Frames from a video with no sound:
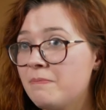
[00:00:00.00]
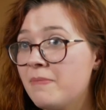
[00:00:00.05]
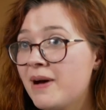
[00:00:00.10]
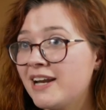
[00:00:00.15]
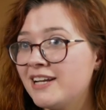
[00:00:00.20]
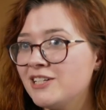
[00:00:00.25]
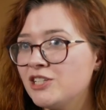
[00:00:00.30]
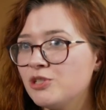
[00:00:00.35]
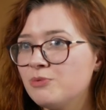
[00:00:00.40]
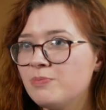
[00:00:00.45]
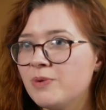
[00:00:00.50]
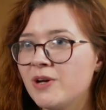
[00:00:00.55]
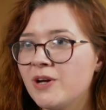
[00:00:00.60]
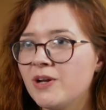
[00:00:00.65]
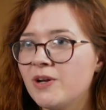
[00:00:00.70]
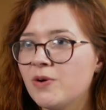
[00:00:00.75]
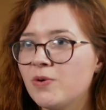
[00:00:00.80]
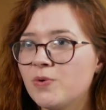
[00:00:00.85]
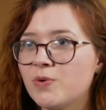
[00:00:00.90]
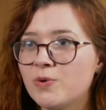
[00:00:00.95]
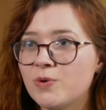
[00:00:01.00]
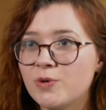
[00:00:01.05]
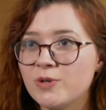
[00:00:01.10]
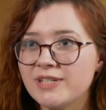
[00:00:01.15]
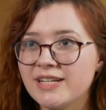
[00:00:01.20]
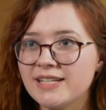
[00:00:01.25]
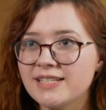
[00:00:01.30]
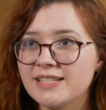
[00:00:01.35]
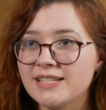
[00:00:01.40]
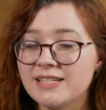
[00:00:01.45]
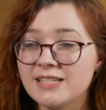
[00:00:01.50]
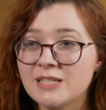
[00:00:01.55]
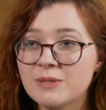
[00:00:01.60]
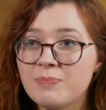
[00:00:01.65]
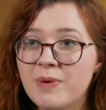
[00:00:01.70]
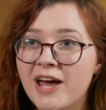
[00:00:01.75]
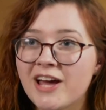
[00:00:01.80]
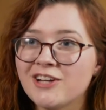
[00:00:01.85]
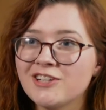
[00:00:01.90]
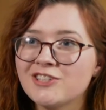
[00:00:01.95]
management, audits and
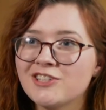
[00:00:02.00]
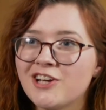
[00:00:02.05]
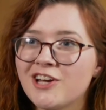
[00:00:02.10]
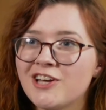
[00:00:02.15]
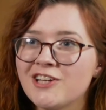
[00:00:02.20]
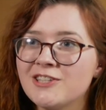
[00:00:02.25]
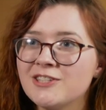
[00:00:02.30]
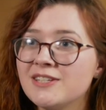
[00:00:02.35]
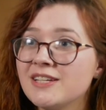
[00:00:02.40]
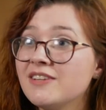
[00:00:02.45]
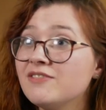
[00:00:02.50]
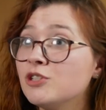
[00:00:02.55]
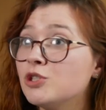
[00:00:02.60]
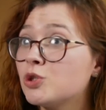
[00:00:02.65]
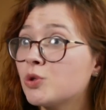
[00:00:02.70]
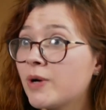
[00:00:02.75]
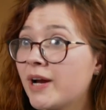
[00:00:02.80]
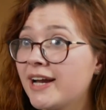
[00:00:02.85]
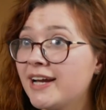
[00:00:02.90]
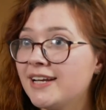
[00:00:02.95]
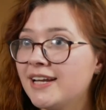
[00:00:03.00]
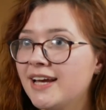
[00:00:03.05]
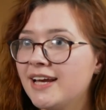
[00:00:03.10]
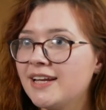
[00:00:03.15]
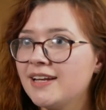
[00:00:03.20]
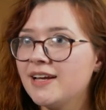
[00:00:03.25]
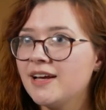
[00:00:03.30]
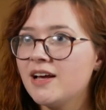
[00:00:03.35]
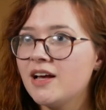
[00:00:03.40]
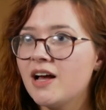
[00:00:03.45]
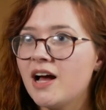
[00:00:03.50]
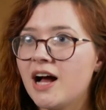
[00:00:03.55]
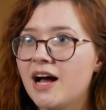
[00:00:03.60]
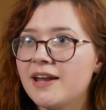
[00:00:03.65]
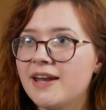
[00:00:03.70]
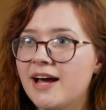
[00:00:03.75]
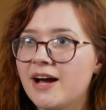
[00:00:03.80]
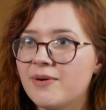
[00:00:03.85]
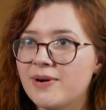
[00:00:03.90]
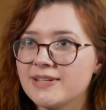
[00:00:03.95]
inspections, even training
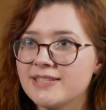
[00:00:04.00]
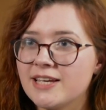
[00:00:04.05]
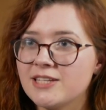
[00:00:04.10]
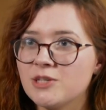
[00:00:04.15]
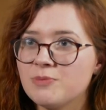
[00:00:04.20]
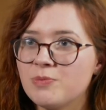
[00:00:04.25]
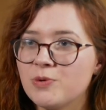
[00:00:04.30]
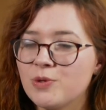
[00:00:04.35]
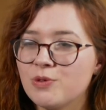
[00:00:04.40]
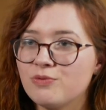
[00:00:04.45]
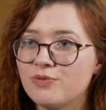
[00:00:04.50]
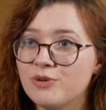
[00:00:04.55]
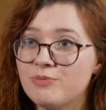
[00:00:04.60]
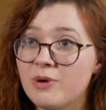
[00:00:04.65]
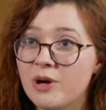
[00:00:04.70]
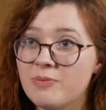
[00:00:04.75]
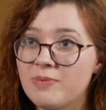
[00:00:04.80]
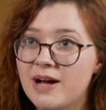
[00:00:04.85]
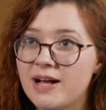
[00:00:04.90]
are now accessible through mobile